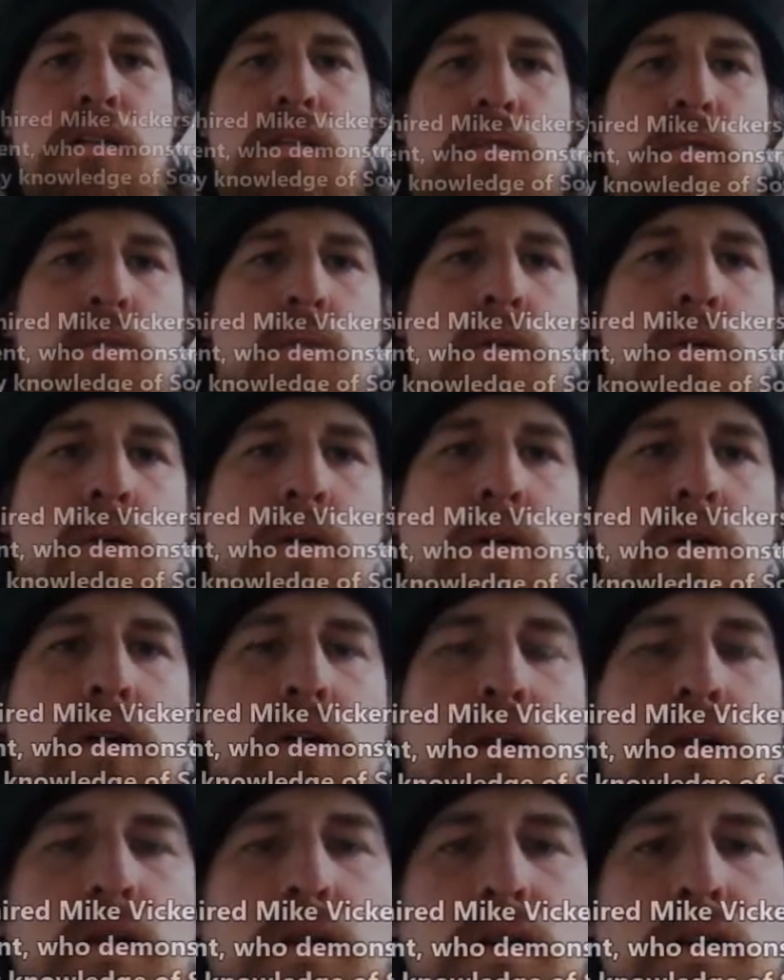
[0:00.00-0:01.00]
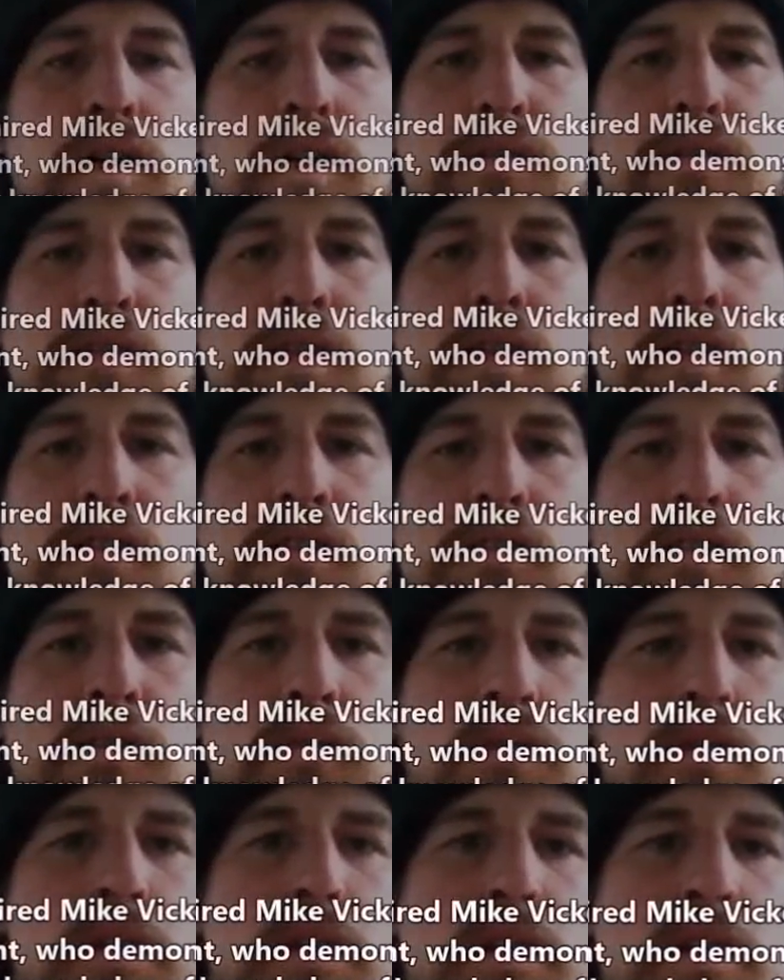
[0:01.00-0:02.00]
war,
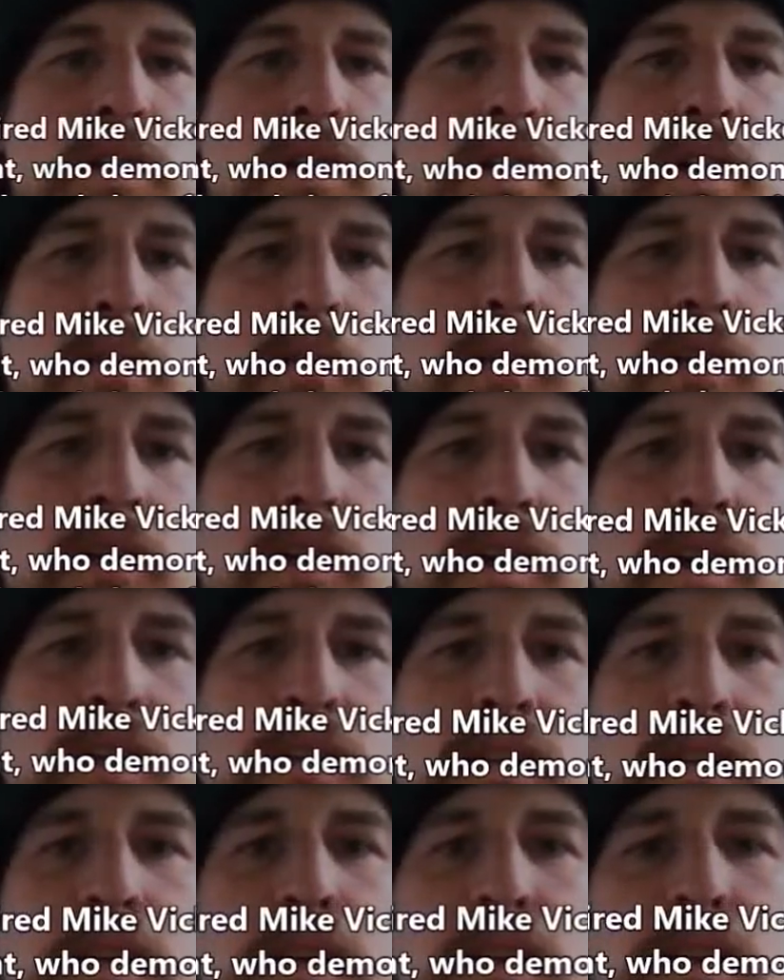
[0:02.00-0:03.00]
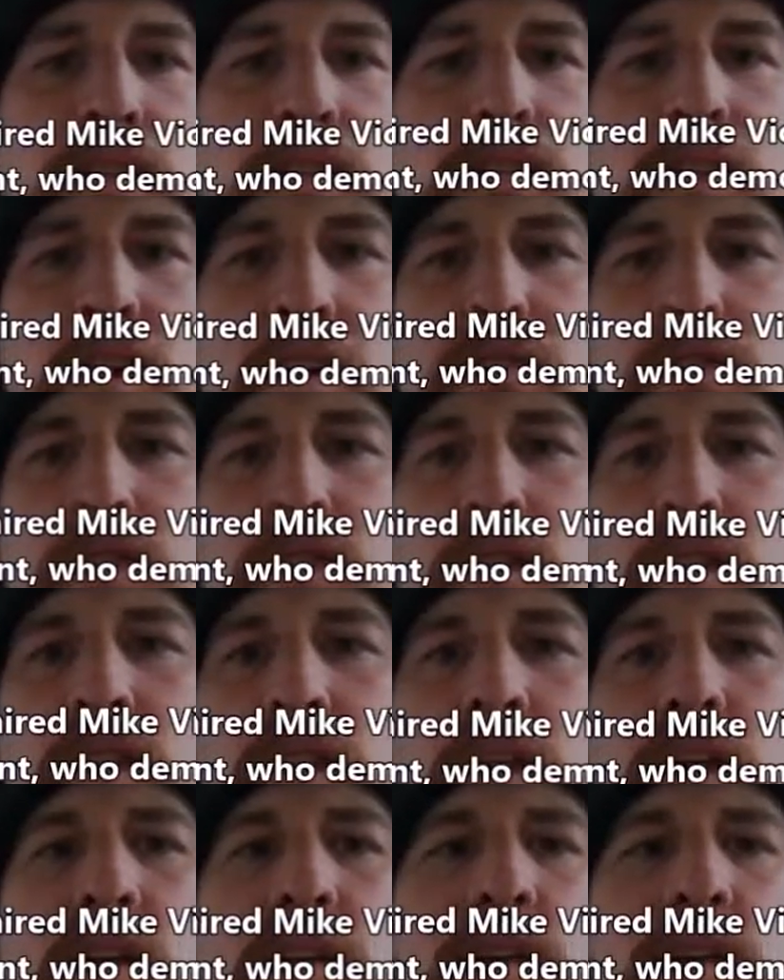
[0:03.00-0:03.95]
Afghanistan war, in about 1987,